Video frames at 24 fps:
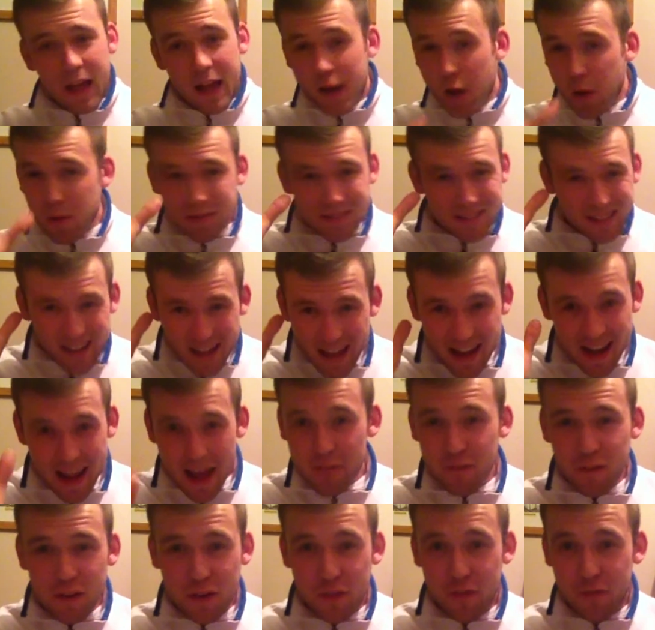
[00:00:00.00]
I know he's an
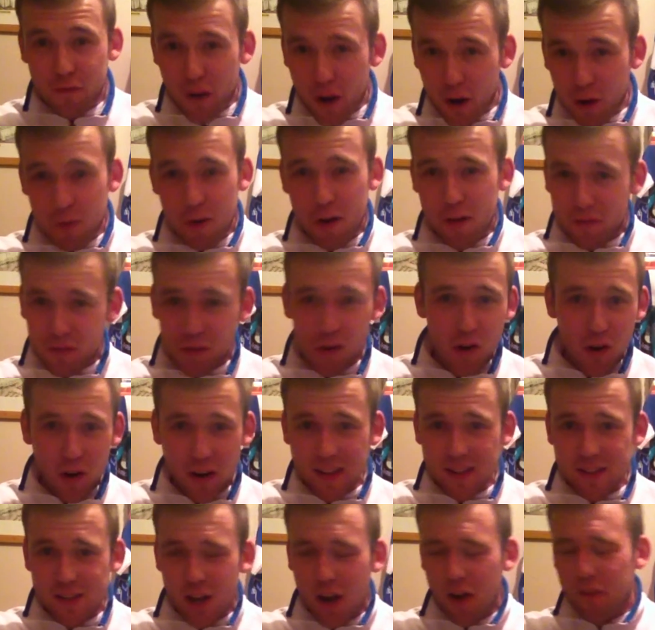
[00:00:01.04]
avid follower of
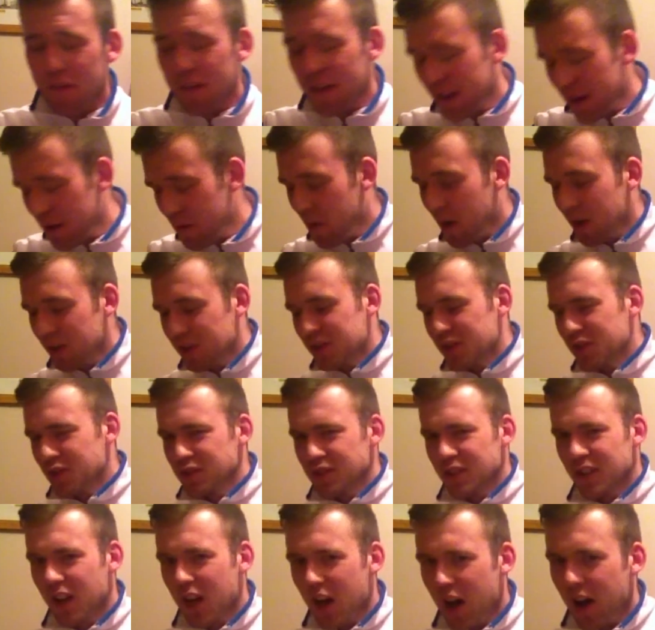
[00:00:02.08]
Talking Toffee and he watches us
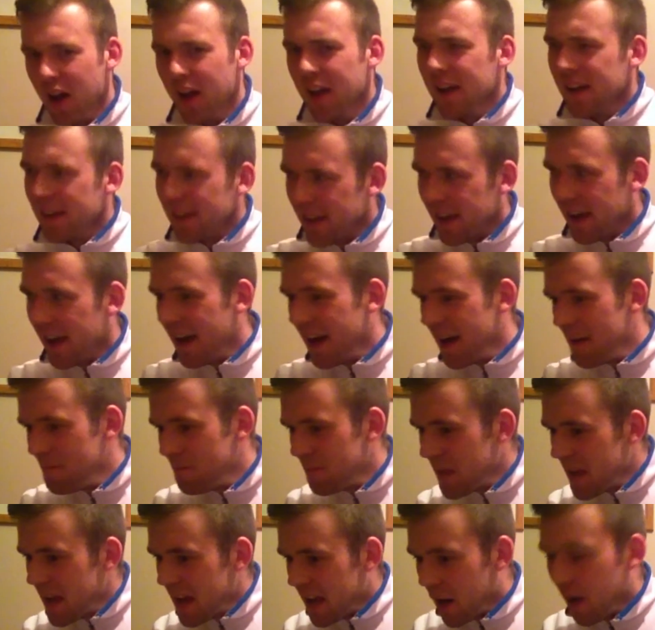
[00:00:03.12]
a lot.
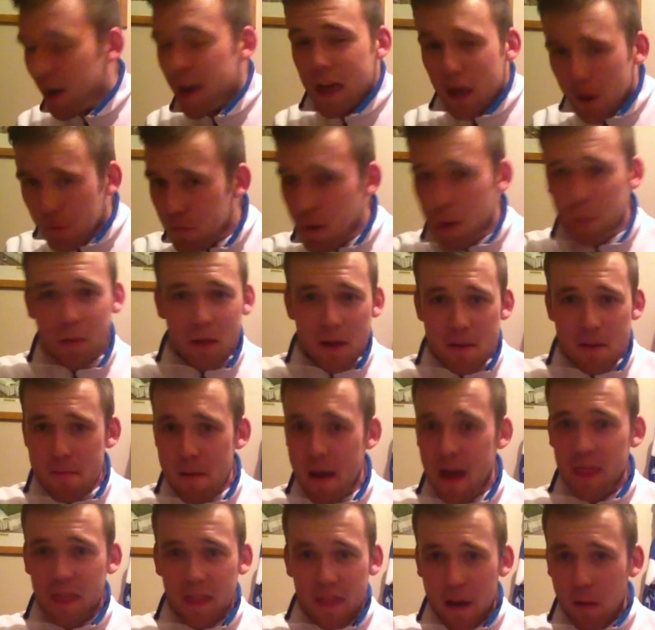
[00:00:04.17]
He'll probably
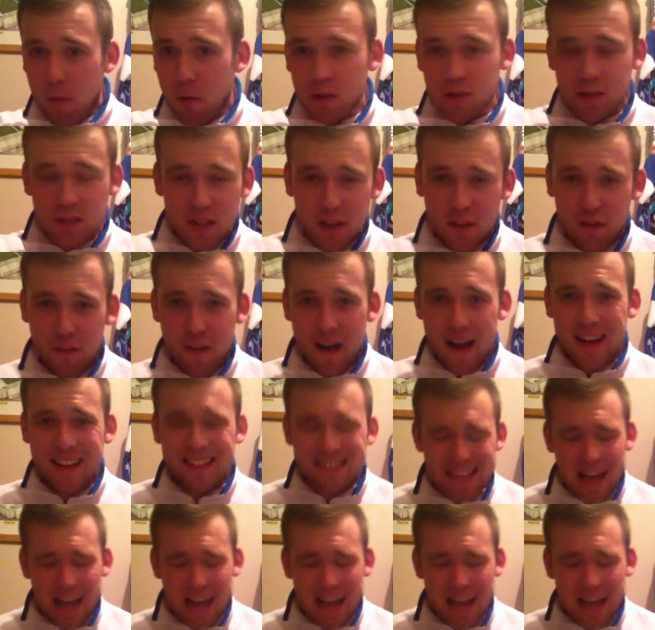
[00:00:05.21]
admit that wasn't his finest